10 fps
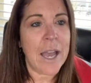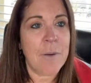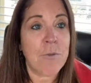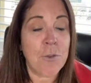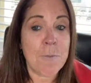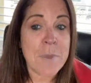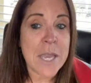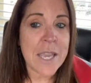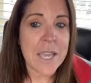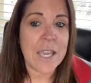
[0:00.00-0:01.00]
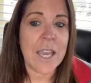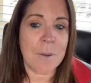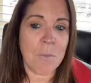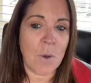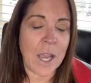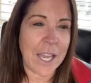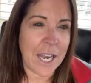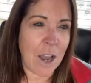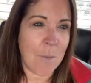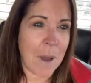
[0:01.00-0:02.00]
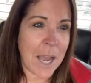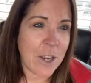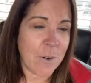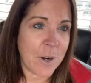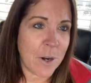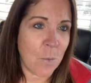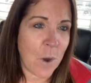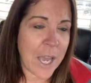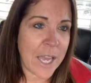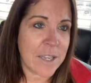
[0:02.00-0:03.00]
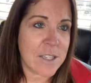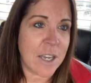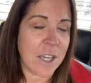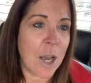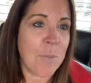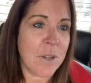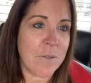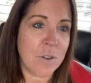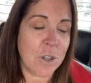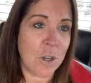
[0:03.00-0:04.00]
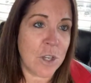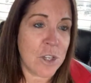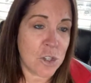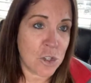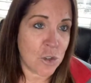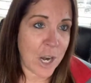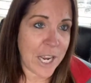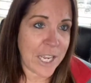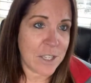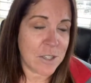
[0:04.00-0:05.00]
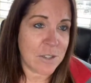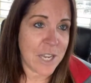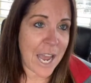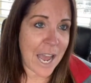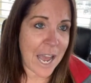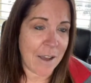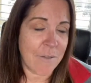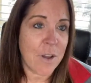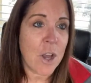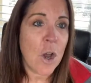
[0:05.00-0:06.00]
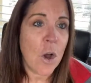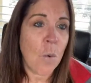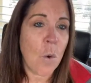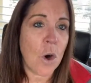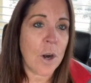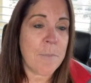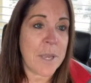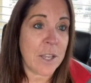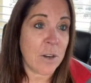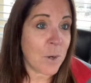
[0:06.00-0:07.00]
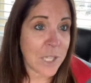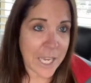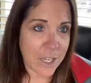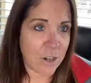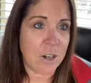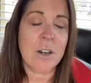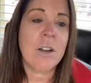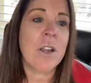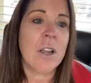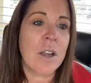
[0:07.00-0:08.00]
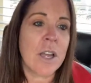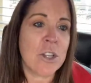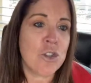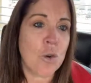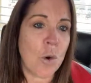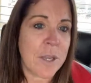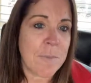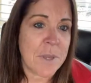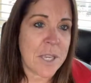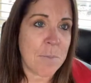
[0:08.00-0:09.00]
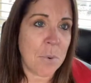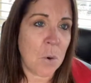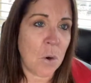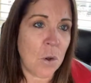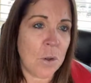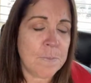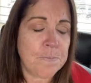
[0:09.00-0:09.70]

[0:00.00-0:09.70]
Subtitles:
For me, and kind of how my career went, a couple of good strengths to have were being a relator, enjoying people,